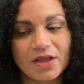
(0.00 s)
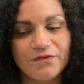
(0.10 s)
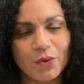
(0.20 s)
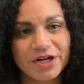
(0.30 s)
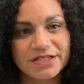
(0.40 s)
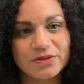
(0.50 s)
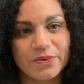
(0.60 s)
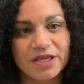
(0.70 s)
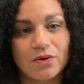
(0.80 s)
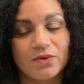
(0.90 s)
4 days a
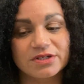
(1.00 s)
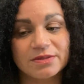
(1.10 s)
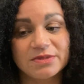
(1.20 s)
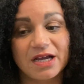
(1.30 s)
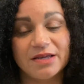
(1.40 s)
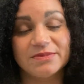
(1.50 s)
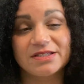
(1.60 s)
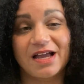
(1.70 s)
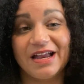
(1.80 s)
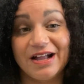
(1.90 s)
week, or
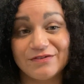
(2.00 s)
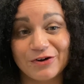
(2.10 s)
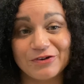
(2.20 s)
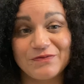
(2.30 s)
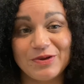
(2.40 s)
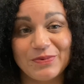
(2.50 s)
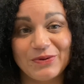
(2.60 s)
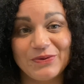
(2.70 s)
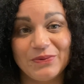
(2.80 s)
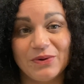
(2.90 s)
sometimes I have heard of
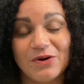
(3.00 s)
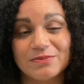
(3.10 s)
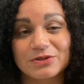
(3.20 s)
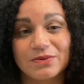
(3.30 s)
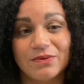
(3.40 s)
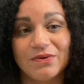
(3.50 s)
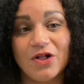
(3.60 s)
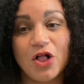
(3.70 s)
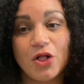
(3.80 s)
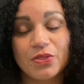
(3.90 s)
people who will homeschool
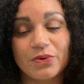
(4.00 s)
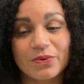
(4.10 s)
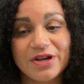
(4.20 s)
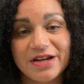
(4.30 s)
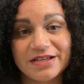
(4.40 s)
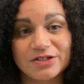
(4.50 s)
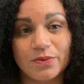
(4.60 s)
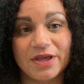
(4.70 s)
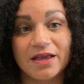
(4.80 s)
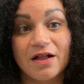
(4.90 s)
3 days a
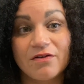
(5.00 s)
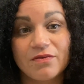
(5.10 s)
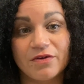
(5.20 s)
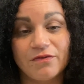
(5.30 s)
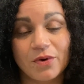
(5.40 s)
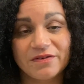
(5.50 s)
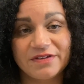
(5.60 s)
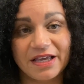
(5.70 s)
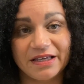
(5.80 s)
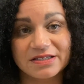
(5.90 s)
week. The 4th
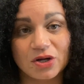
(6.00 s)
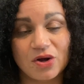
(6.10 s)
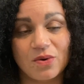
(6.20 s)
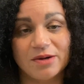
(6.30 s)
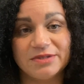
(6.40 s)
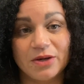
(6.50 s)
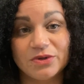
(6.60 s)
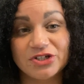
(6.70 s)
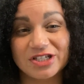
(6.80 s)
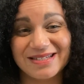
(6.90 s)
day is a co-op day,
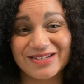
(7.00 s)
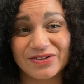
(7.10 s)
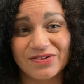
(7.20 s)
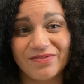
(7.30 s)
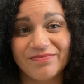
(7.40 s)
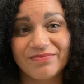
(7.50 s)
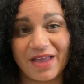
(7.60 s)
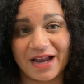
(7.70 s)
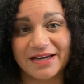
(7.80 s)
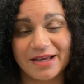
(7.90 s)
which is still
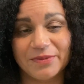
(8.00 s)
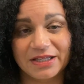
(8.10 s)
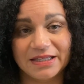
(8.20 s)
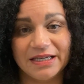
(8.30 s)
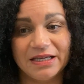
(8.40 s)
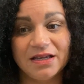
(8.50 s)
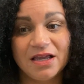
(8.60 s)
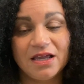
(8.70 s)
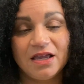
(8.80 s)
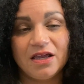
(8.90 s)
academically
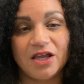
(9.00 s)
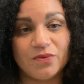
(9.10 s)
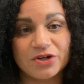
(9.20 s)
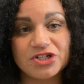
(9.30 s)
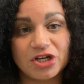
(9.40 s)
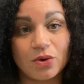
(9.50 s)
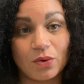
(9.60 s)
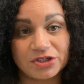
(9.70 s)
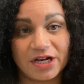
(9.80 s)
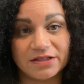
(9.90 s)
enriching
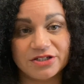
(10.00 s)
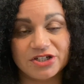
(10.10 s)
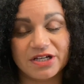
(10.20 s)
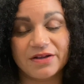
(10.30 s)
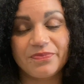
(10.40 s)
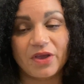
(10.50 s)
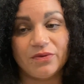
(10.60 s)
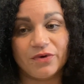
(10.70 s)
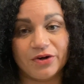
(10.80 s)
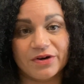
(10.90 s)
or challenging and
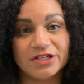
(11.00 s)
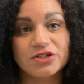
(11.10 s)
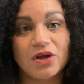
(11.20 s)
rigorous,